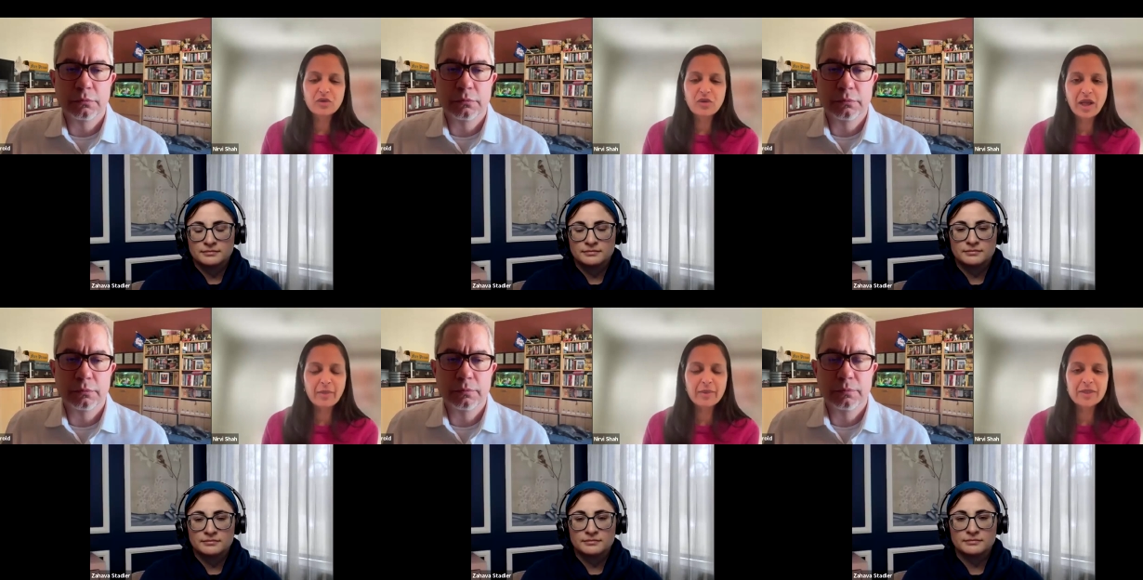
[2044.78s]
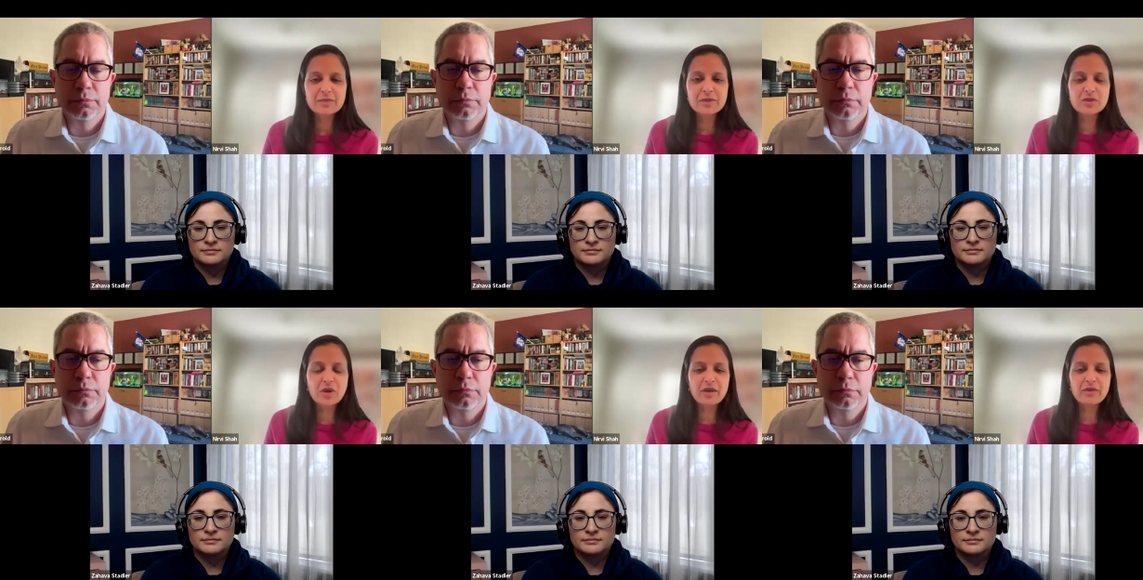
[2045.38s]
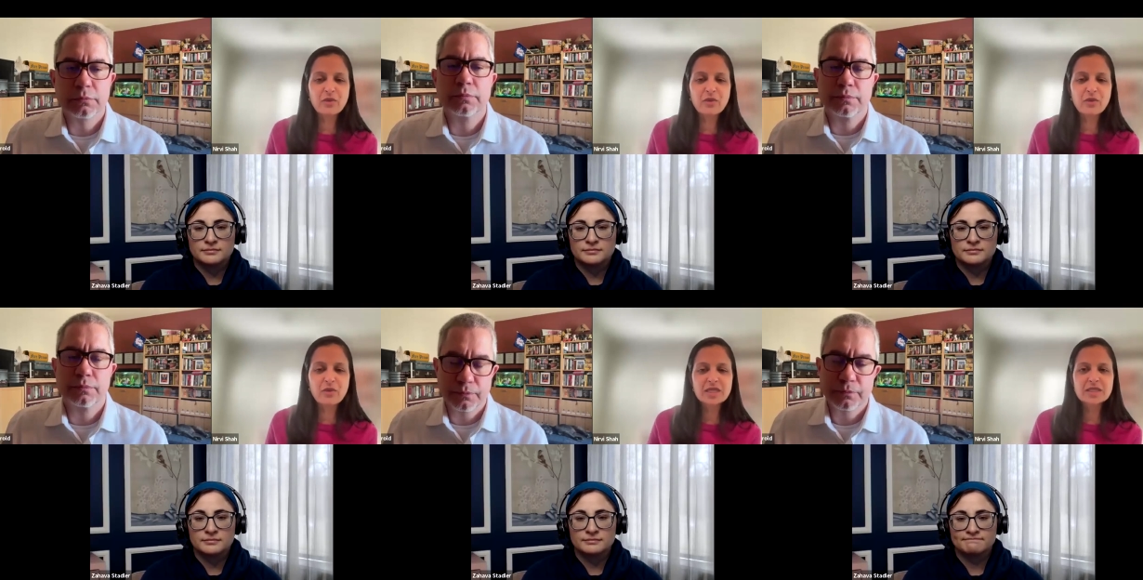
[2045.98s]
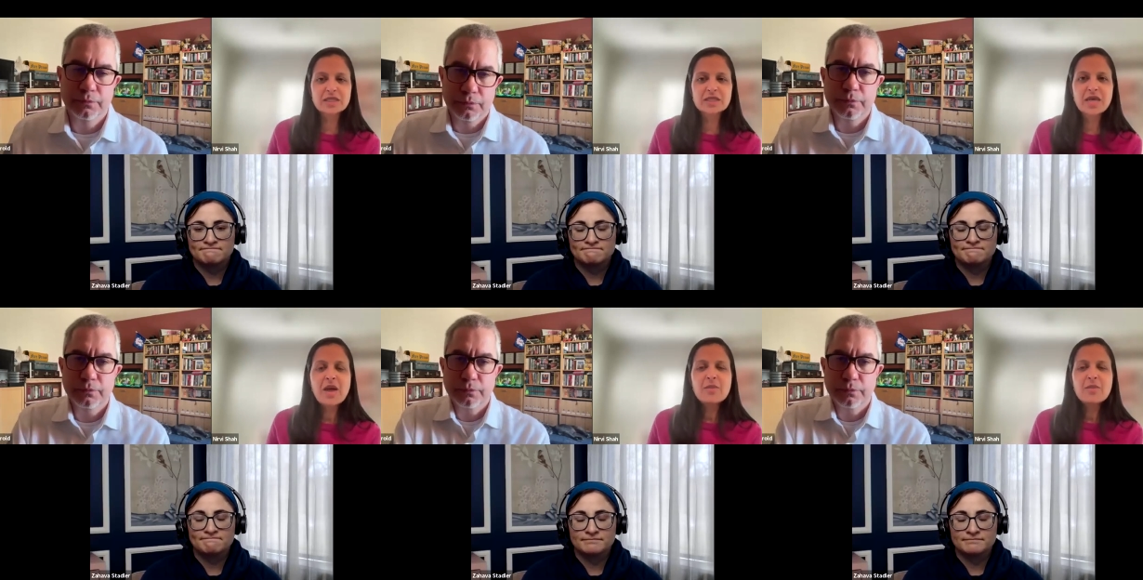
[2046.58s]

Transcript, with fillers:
Speaker 1: Greg Abbott has been trying for in Texas.